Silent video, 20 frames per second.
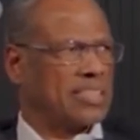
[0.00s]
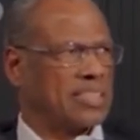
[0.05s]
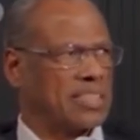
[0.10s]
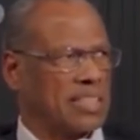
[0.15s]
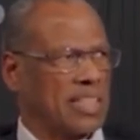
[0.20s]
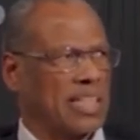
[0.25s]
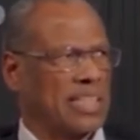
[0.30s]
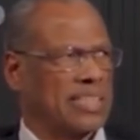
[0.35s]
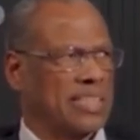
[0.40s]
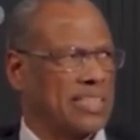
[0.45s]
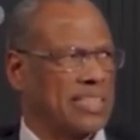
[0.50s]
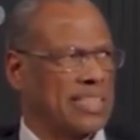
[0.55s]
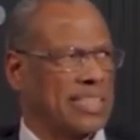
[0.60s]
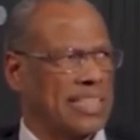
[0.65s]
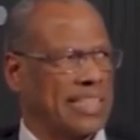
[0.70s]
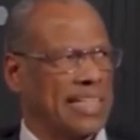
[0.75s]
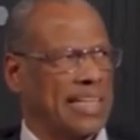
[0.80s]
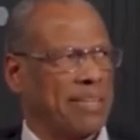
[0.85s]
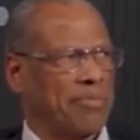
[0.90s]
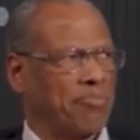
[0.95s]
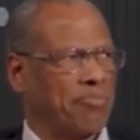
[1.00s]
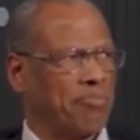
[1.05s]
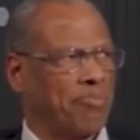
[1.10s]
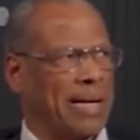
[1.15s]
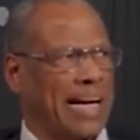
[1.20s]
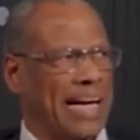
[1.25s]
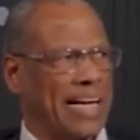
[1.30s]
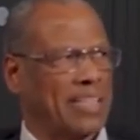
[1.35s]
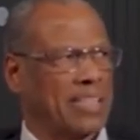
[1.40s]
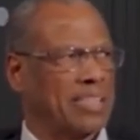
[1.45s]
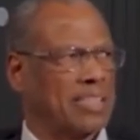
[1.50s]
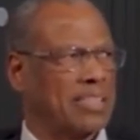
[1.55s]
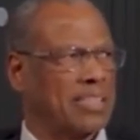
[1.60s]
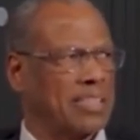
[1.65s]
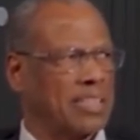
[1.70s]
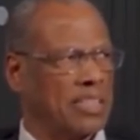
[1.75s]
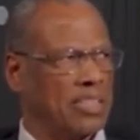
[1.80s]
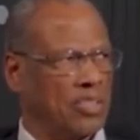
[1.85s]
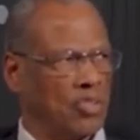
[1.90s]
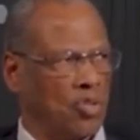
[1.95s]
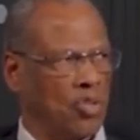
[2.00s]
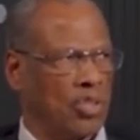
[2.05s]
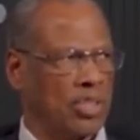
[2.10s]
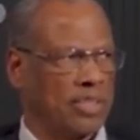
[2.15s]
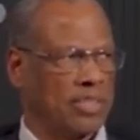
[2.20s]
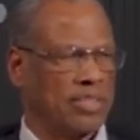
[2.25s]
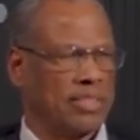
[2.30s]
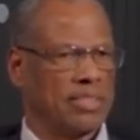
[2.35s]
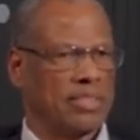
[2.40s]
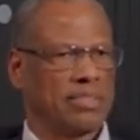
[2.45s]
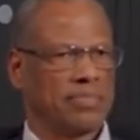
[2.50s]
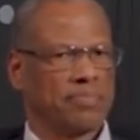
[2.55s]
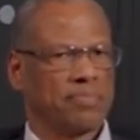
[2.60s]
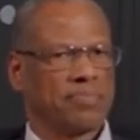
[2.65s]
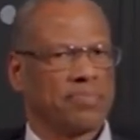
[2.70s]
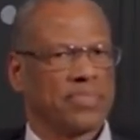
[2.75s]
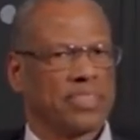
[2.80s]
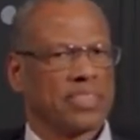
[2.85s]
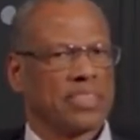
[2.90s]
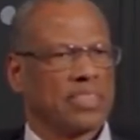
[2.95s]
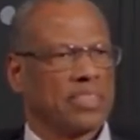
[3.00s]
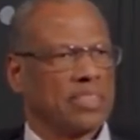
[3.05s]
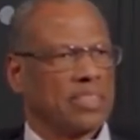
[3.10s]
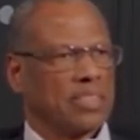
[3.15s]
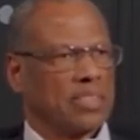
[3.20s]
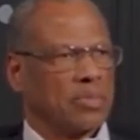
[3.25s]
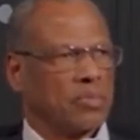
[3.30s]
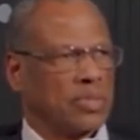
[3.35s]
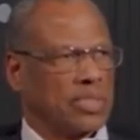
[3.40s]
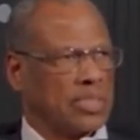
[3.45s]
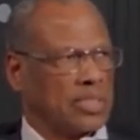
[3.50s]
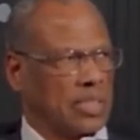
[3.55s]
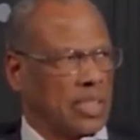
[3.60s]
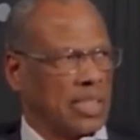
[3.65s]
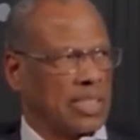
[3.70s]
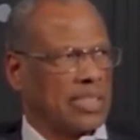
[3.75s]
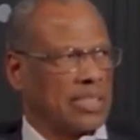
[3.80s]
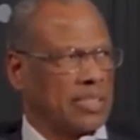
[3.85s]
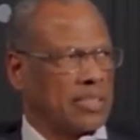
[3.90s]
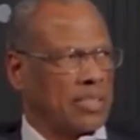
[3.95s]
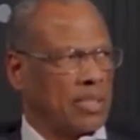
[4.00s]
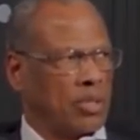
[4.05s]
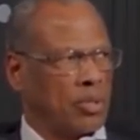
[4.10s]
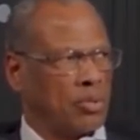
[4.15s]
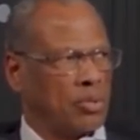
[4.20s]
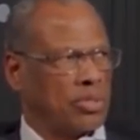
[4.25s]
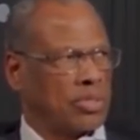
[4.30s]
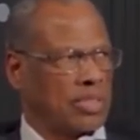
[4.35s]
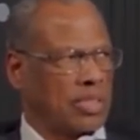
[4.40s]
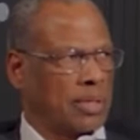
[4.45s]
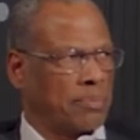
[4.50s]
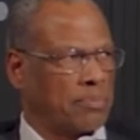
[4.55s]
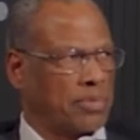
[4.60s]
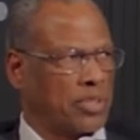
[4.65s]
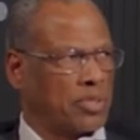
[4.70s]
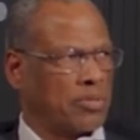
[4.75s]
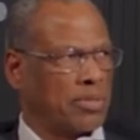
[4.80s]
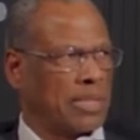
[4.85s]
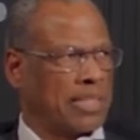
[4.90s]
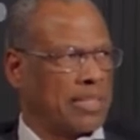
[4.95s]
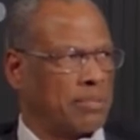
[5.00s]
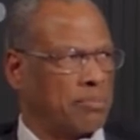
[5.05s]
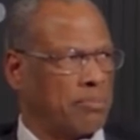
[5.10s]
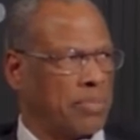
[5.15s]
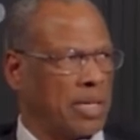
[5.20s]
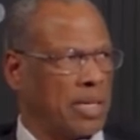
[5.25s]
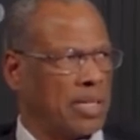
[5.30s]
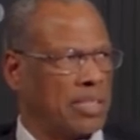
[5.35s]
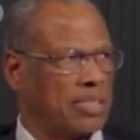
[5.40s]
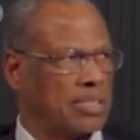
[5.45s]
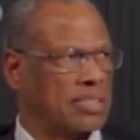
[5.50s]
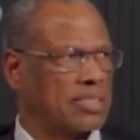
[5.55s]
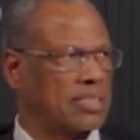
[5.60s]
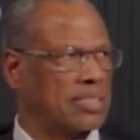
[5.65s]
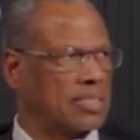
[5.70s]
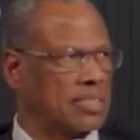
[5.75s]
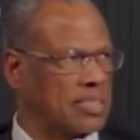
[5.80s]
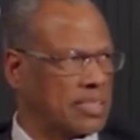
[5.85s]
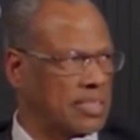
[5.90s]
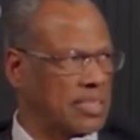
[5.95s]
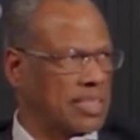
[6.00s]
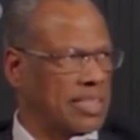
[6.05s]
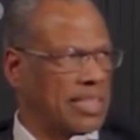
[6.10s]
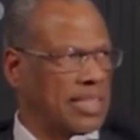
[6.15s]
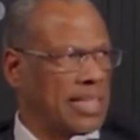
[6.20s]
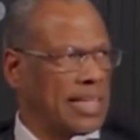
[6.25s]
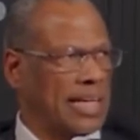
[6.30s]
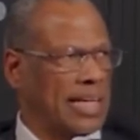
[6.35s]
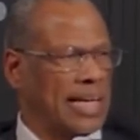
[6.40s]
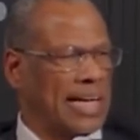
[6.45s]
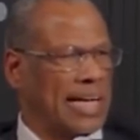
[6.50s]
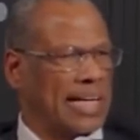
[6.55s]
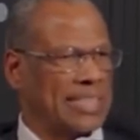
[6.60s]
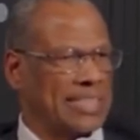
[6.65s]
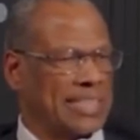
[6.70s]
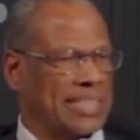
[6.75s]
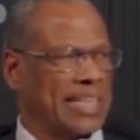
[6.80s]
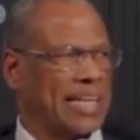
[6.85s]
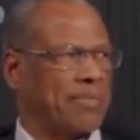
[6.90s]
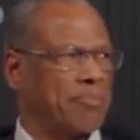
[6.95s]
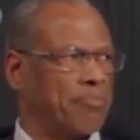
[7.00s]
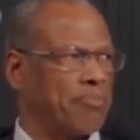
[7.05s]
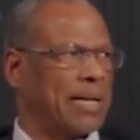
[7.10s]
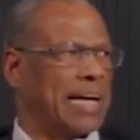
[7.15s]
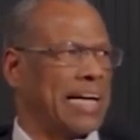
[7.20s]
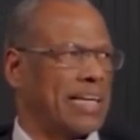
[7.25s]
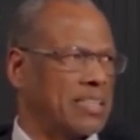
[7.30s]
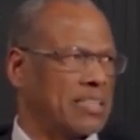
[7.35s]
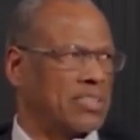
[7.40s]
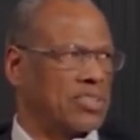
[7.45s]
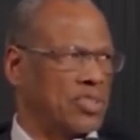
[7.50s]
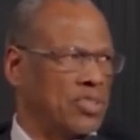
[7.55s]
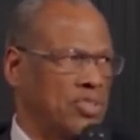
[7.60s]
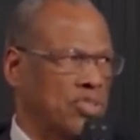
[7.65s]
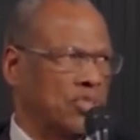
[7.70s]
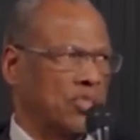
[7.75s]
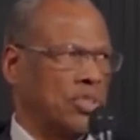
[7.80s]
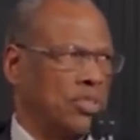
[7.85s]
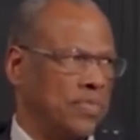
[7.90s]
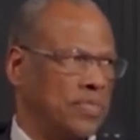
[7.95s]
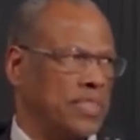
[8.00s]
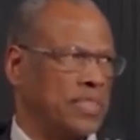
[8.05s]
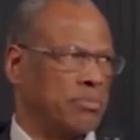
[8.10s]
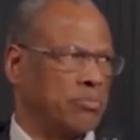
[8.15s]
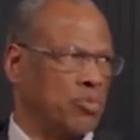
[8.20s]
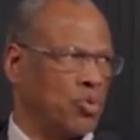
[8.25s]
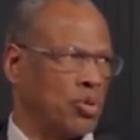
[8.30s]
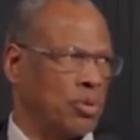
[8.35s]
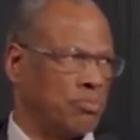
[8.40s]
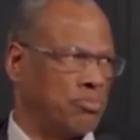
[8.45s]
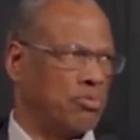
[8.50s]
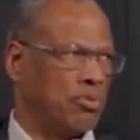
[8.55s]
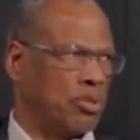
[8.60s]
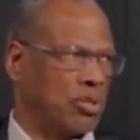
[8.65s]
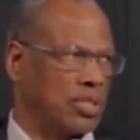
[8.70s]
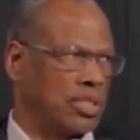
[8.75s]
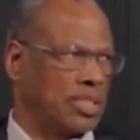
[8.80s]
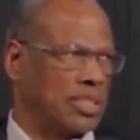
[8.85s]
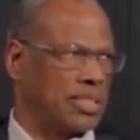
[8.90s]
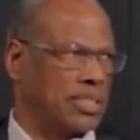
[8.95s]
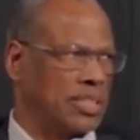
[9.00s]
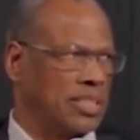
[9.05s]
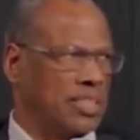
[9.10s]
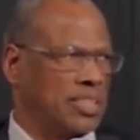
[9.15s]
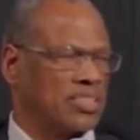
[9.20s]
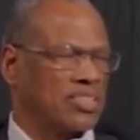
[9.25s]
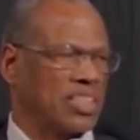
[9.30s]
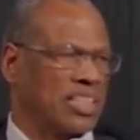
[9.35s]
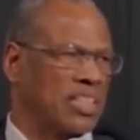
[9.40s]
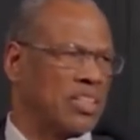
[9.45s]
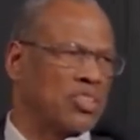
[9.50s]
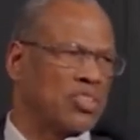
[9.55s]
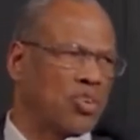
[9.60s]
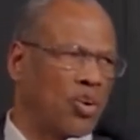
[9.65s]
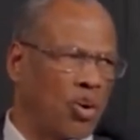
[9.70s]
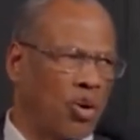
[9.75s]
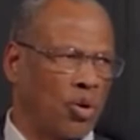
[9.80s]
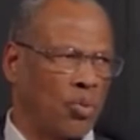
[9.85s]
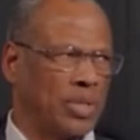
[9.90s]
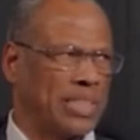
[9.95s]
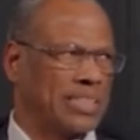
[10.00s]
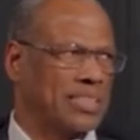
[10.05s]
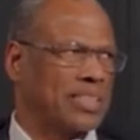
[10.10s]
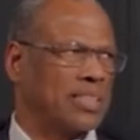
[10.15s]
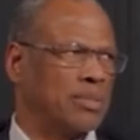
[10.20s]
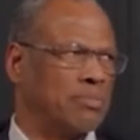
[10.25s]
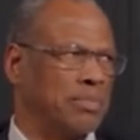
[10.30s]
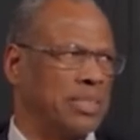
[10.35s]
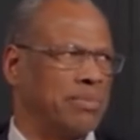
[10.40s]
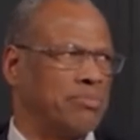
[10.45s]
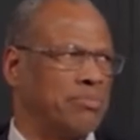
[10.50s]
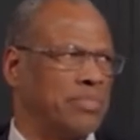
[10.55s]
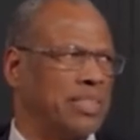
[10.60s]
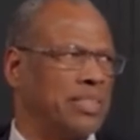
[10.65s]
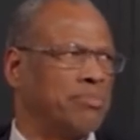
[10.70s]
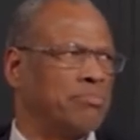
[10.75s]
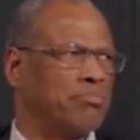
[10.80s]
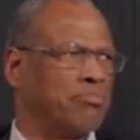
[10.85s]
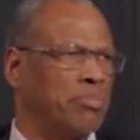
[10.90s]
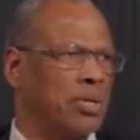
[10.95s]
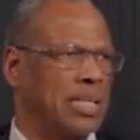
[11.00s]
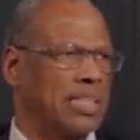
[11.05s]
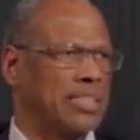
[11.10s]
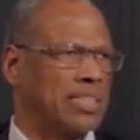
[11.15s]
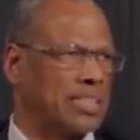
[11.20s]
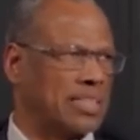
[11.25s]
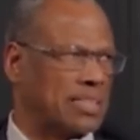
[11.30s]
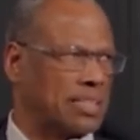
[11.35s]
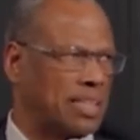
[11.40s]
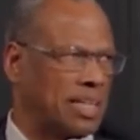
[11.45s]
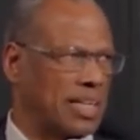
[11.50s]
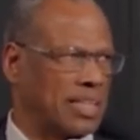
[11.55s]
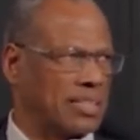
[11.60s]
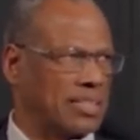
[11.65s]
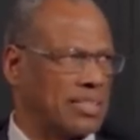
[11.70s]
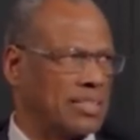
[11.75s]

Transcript: started to get back in order, we started to loosen up the credit box and get back to serving more broadly. So there was always a commitment, but it got